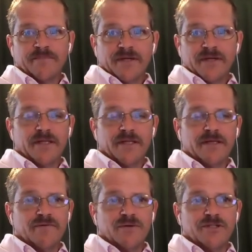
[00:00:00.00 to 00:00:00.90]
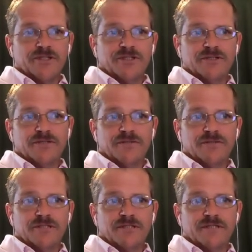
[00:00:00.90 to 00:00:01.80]
And then of course you
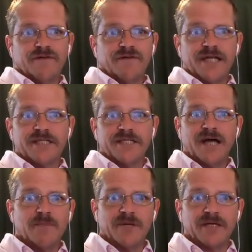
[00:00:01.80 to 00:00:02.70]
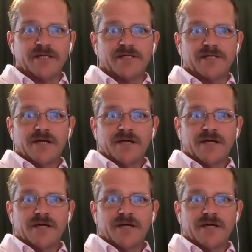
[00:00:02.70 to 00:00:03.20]
just find topics,